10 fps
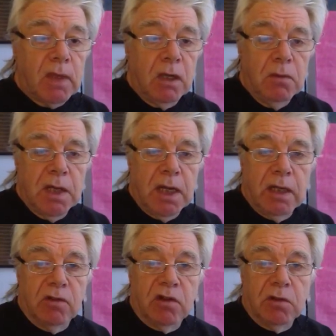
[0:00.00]

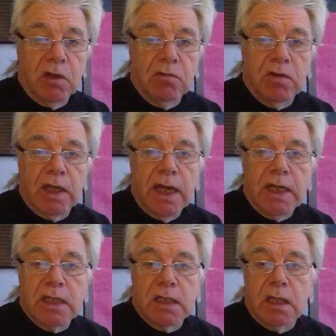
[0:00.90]
Okay, so don't
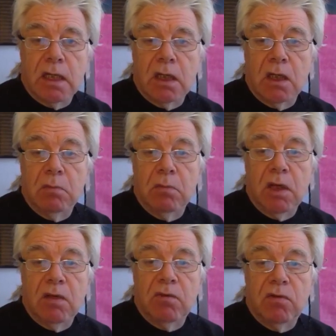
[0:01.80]
forget,
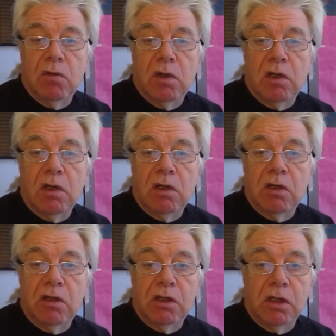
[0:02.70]
if you
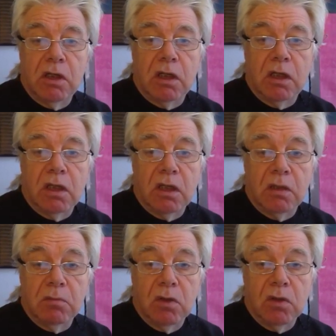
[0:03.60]
are
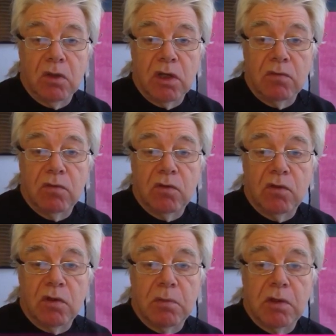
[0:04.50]
looking for
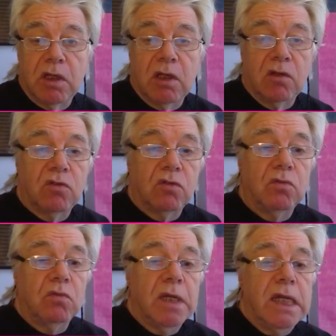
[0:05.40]
something
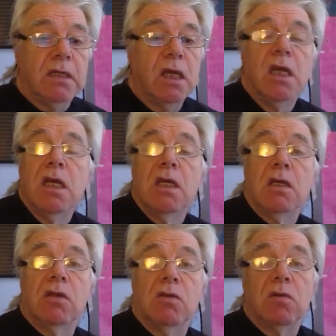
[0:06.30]
to read,
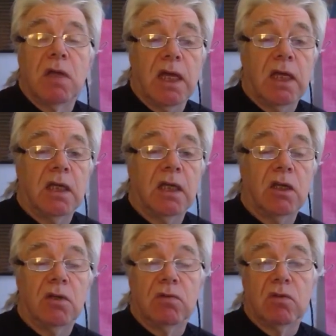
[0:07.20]
you can head
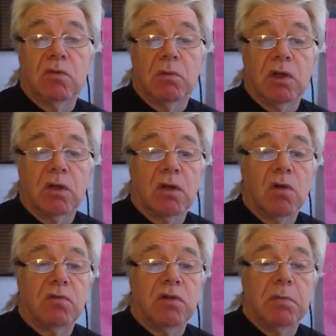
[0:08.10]
over to my
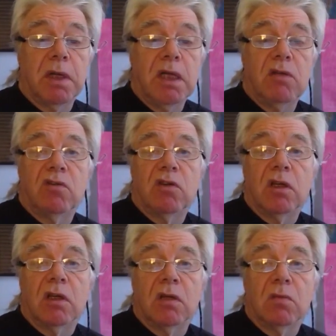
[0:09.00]
Ko-fi page,
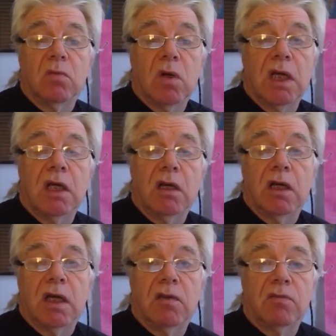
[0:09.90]
where
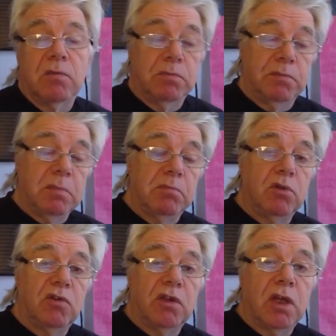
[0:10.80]
I have been
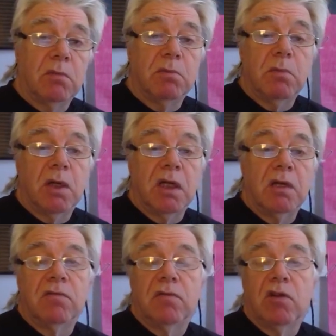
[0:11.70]
putting up
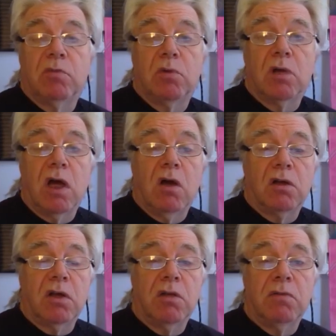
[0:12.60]
my Facebook
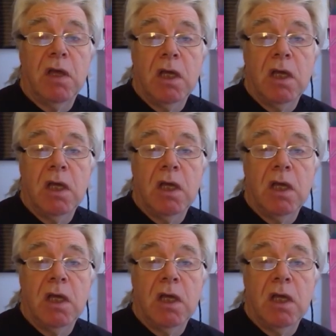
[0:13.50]
archive.